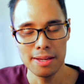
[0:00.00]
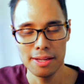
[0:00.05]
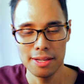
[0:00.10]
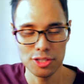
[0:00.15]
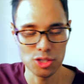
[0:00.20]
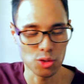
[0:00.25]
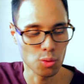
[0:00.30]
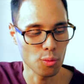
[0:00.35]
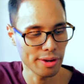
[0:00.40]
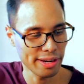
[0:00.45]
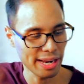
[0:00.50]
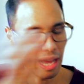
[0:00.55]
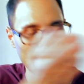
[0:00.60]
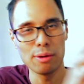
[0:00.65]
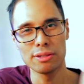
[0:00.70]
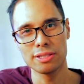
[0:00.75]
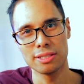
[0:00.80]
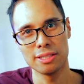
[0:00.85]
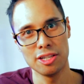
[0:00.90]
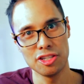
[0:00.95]
So when I
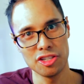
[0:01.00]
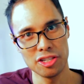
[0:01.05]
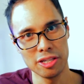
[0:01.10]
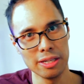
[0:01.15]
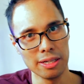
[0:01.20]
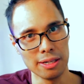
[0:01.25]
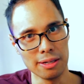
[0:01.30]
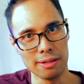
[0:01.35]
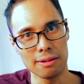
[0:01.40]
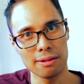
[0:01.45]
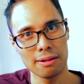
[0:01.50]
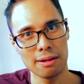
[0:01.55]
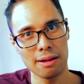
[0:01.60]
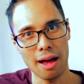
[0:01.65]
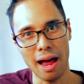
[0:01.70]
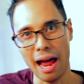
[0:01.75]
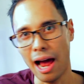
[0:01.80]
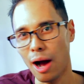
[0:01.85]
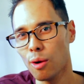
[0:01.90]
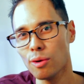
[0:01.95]
was an engineer,
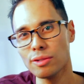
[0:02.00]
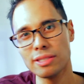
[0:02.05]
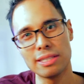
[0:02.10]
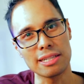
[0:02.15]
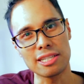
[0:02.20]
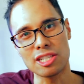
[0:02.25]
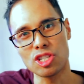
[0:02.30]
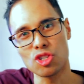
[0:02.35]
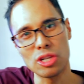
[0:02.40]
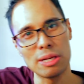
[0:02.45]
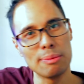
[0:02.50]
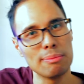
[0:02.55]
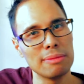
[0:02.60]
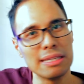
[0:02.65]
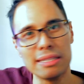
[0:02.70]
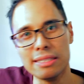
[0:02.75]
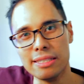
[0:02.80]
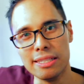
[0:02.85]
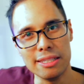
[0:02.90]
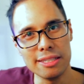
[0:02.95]
I was
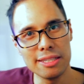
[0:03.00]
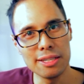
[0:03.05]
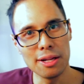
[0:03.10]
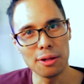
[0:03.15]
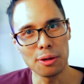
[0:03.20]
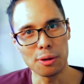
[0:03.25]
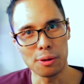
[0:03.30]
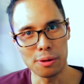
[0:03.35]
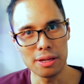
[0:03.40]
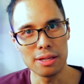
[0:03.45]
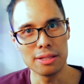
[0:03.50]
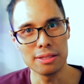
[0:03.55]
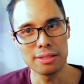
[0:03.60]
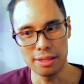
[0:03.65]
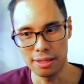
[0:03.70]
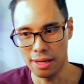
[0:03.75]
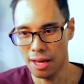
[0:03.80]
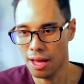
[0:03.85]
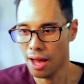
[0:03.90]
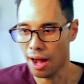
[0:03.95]
extremely detail
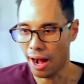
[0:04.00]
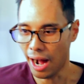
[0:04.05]
oriented.